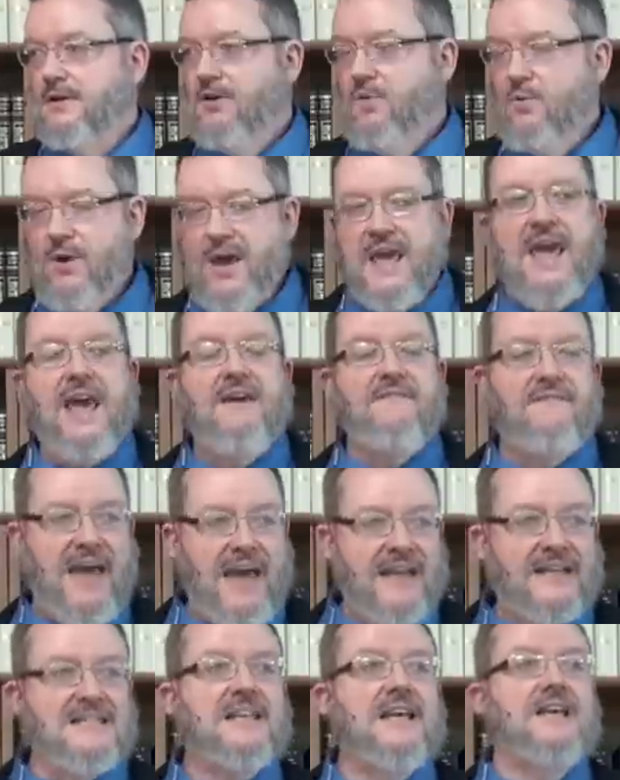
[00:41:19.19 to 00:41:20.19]
We have
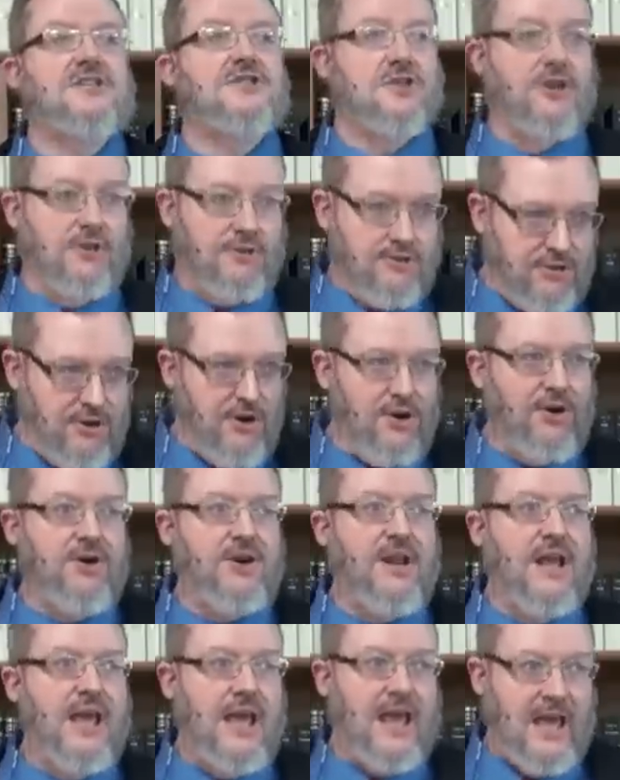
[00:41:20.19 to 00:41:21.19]
access to
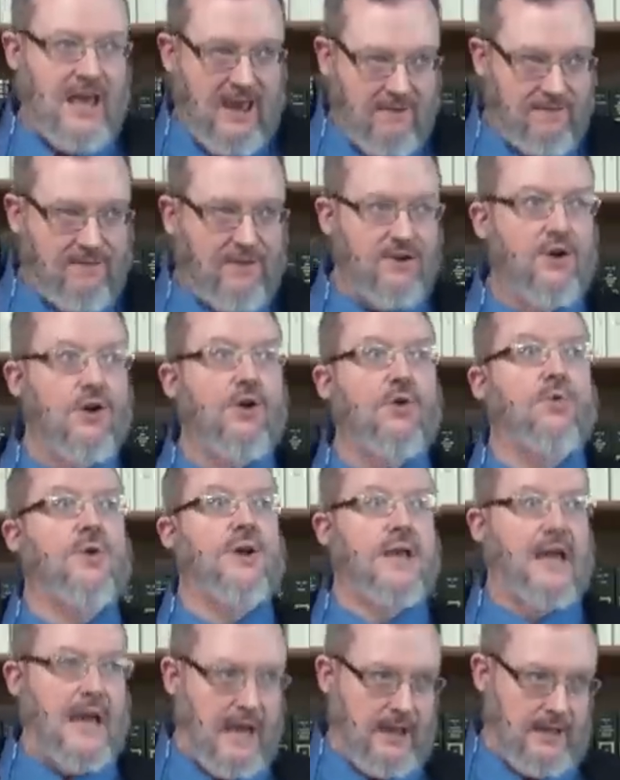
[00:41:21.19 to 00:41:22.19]
third heaven
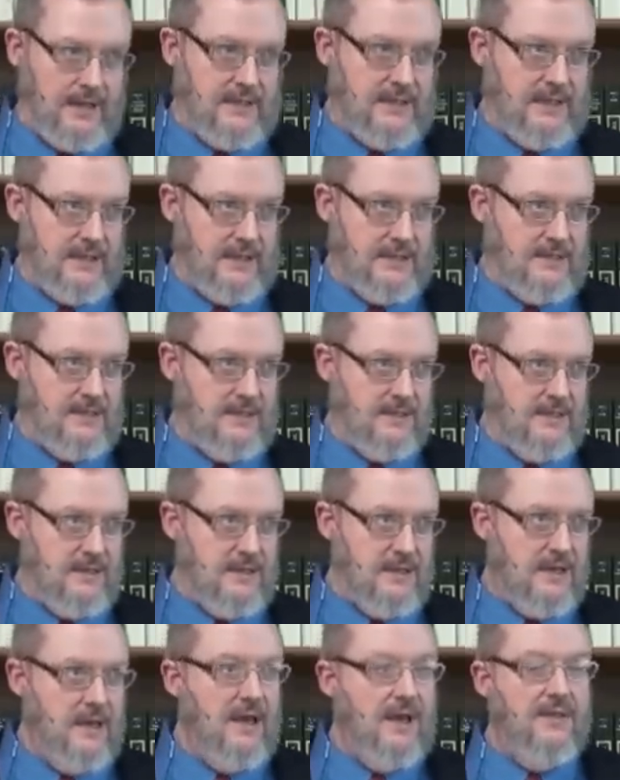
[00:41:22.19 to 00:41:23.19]
realities.
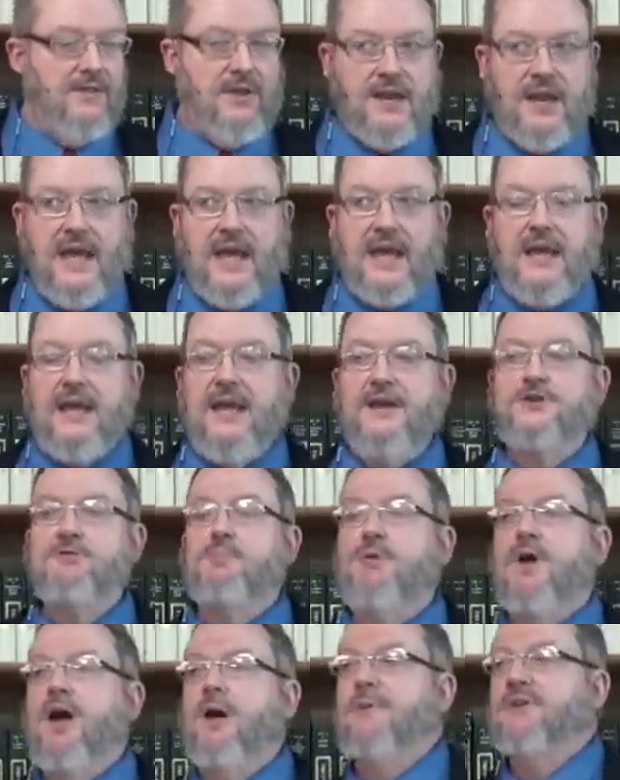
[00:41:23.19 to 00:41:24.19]
The Nachash
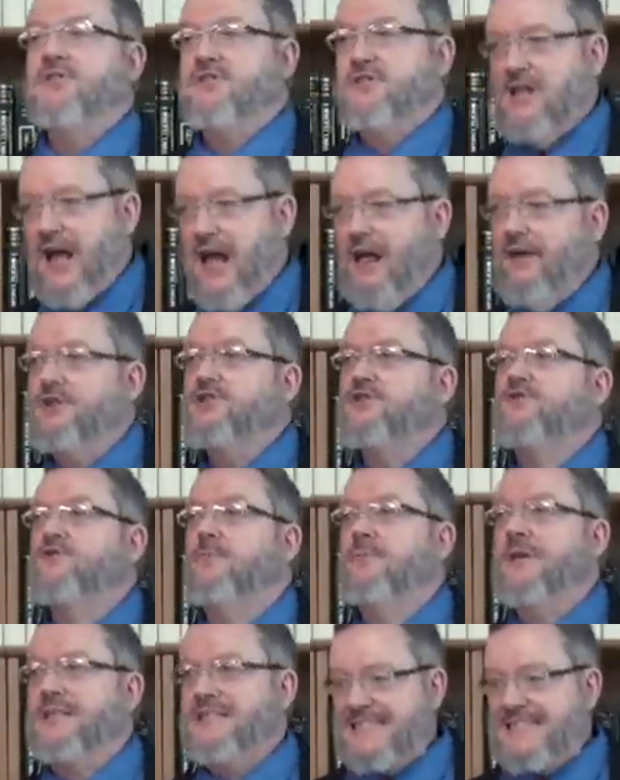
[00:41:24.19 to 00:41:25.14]
promised knowledge from the